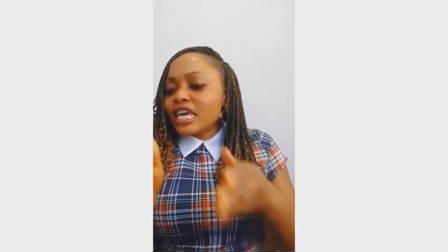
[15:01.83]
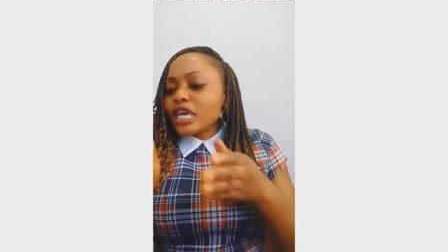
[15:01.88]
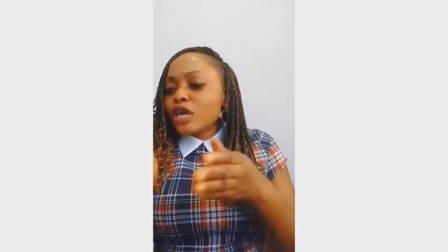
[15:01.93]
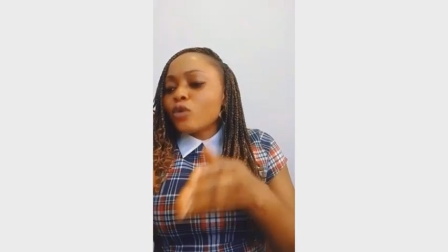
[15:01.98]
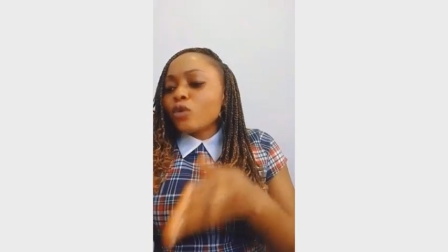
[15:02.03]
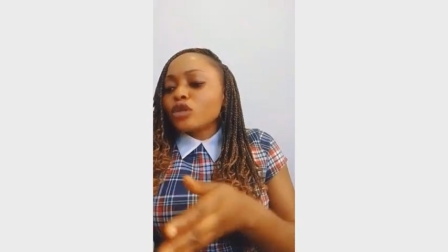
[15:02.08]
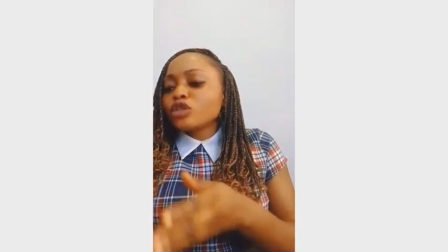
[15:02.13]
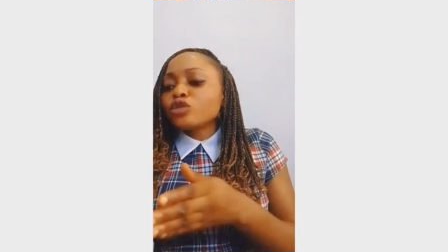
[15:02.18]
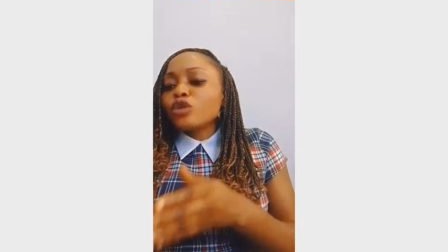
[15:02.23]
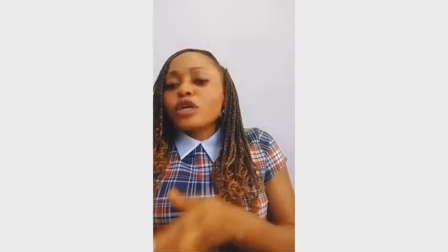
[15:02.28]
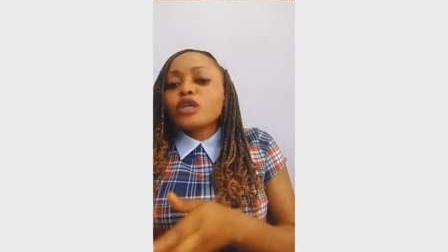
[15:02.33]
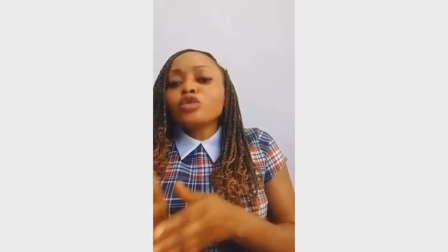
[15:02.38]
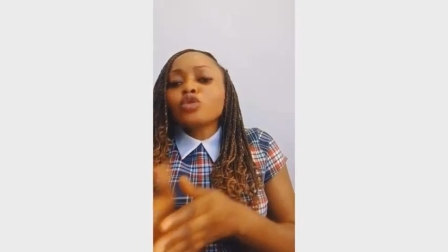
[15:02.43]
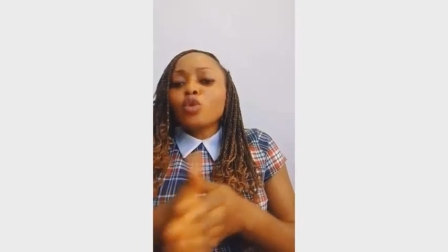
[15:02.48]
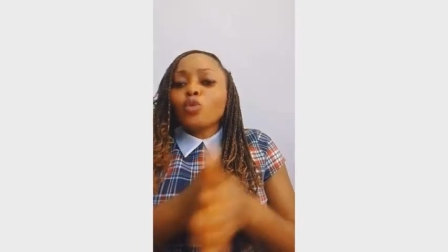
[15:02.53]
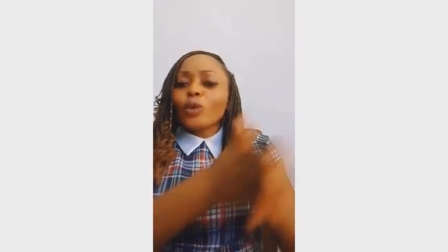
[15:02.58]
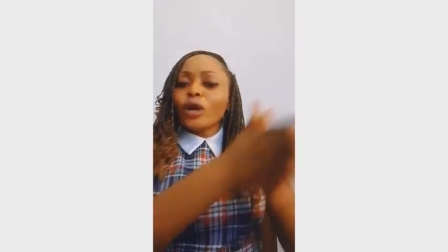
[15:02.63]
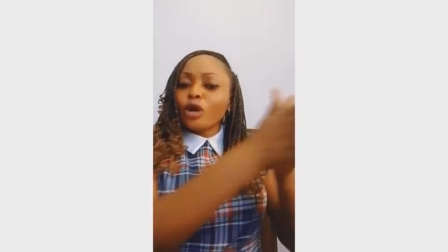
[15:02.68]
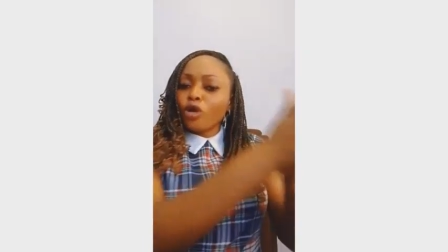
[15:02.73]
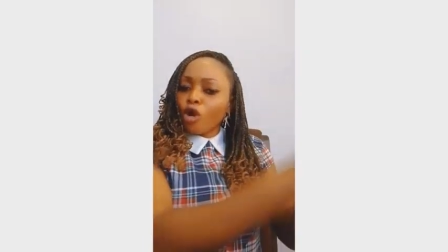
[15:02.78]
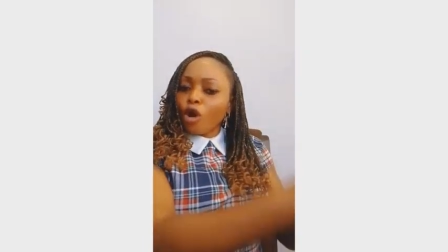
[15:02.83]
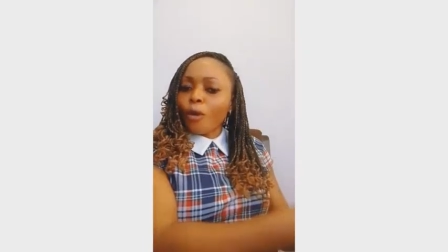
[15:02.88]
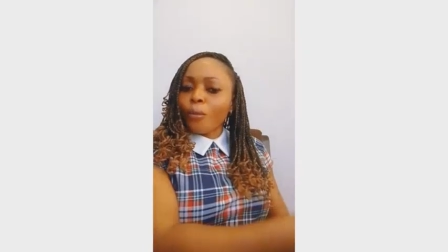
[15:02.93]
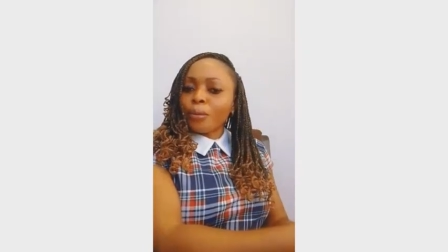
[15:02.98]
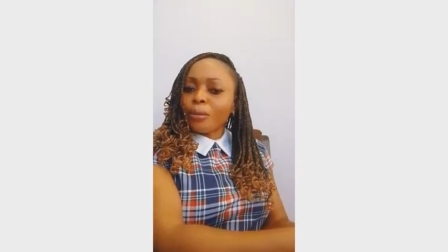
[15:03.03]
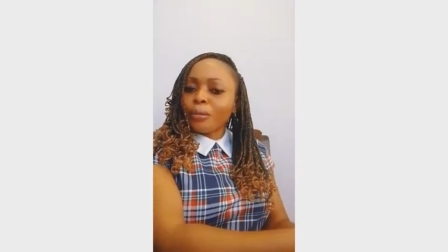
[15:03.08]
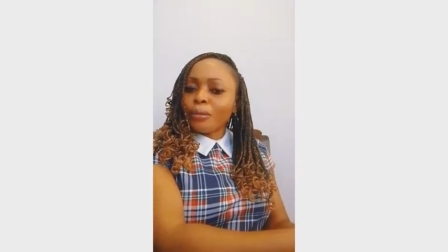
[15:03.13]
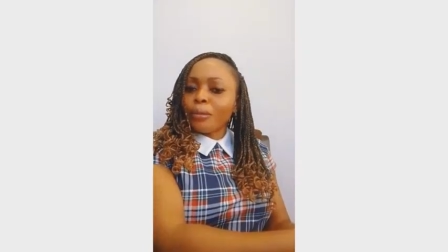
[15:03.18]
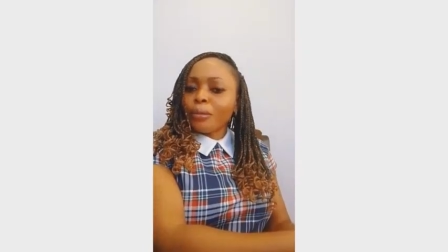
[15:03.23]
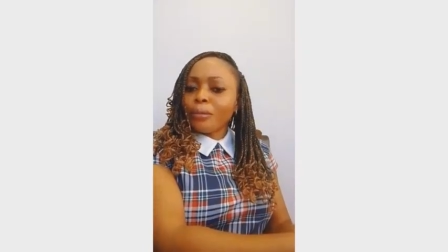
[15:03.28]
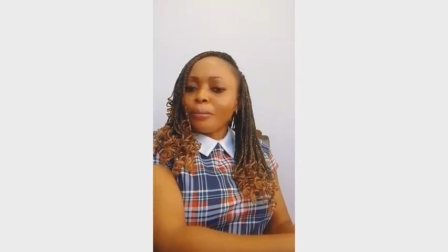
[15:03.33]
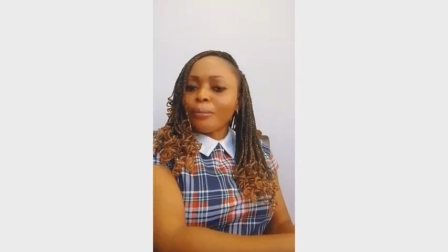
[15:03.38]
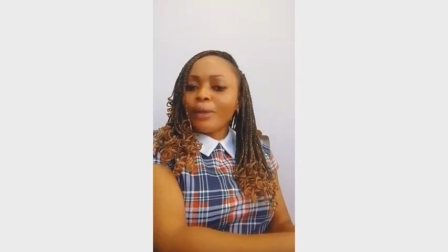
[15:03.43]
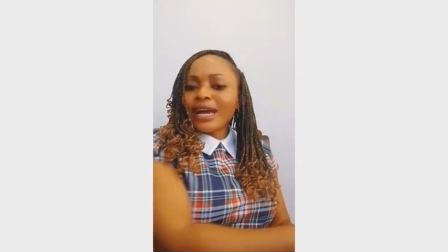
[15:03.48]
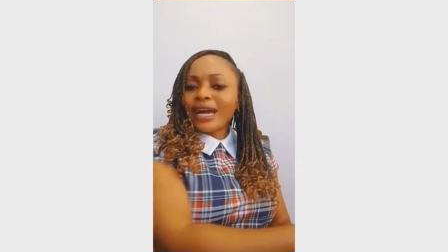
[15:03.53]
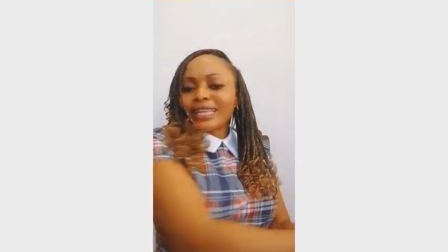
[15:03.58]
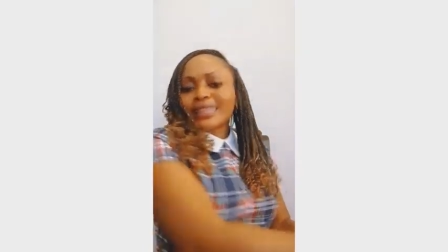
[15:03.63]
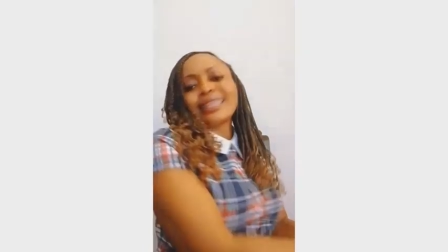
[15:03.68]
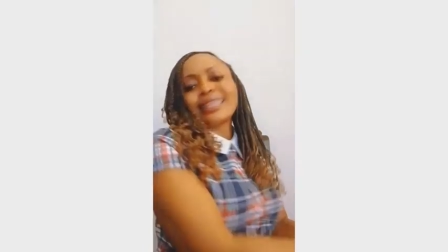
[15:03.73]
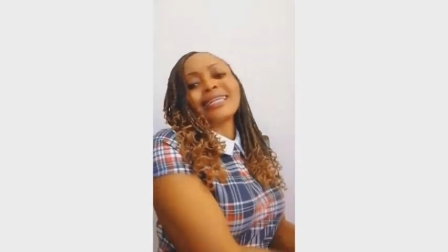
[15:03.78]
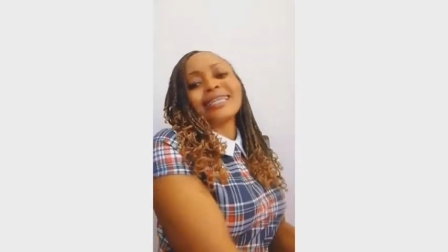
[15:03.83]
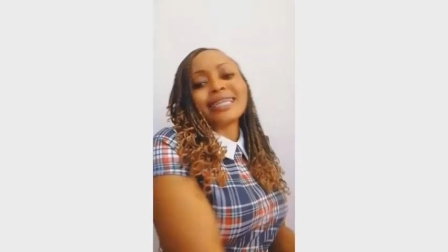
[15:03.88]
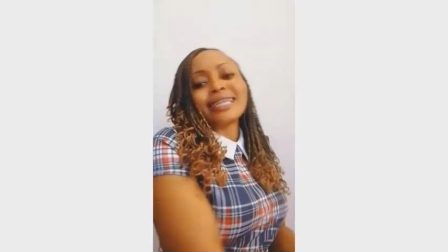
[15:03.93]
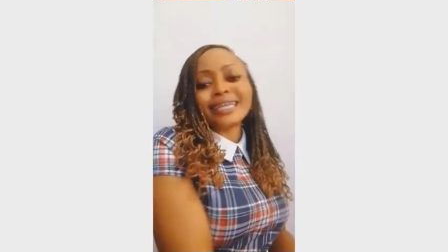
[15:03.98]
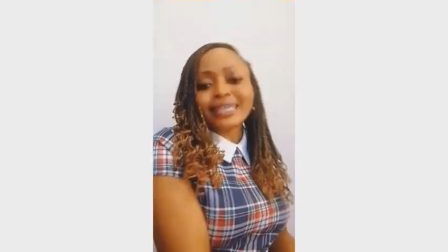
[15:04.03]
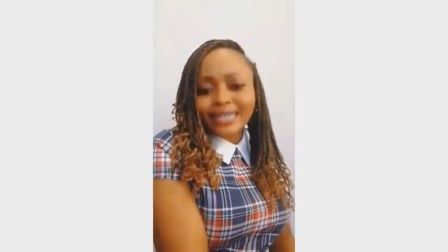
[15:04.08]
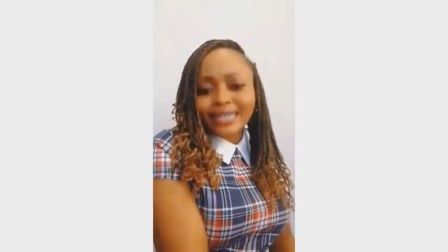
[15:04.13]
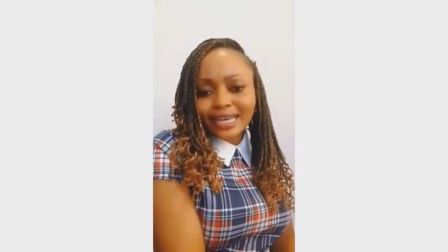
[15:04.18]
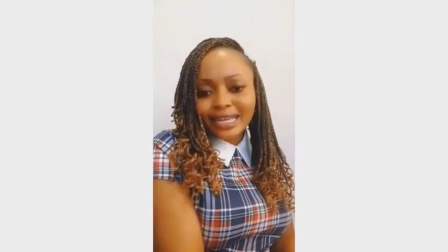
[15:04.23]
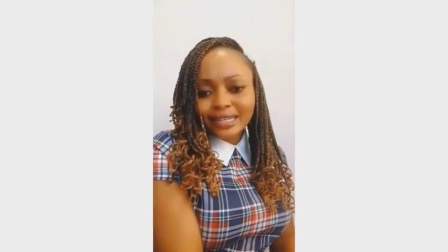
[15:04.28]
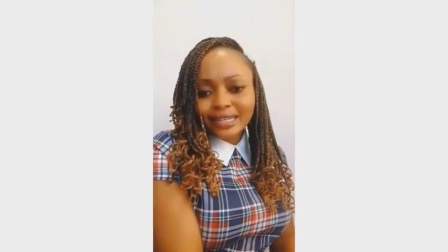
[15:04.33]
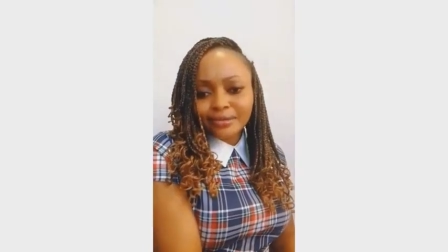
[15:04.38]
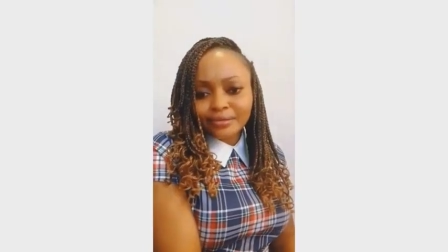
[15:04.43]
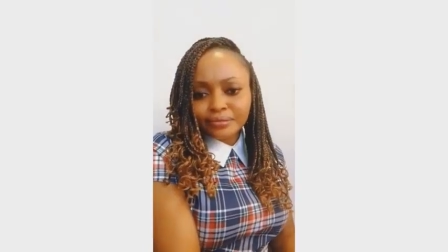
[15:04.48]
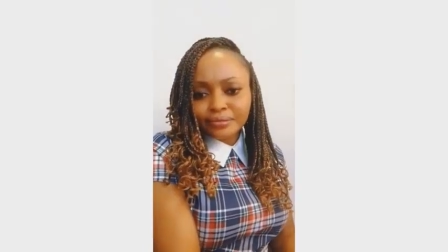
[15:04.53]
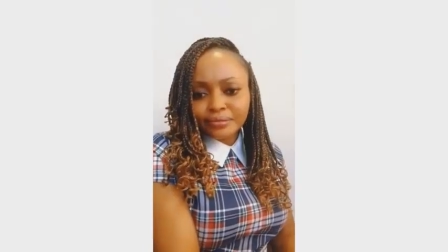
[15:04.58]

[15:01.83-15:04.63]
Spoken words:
he was going to wake up by 3 again.